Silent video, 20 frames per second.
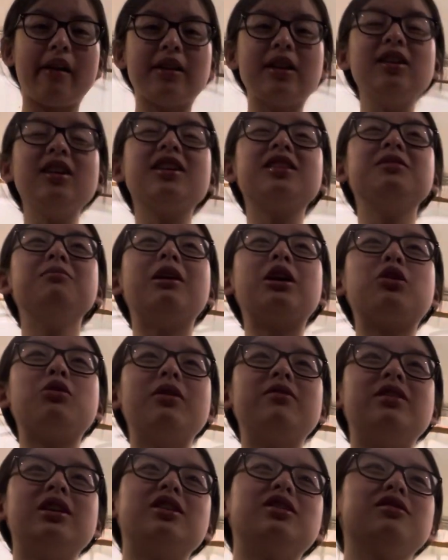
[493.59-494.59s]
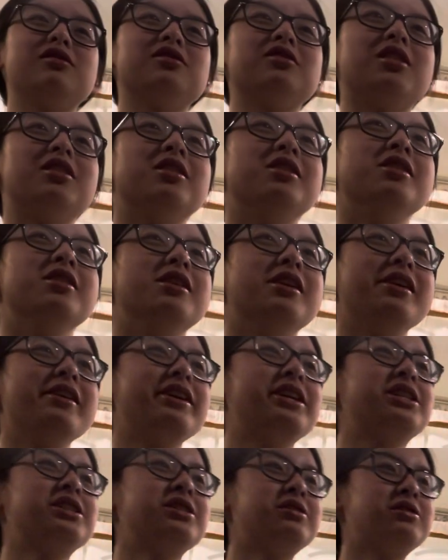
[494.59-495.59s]
It's like microwave dinner lasagna. Let,
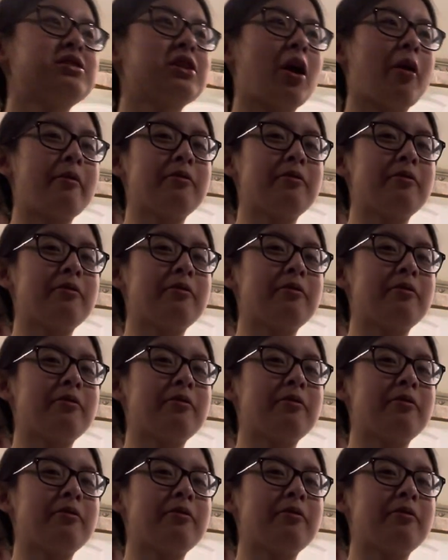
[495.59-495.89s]
like, let, me, let me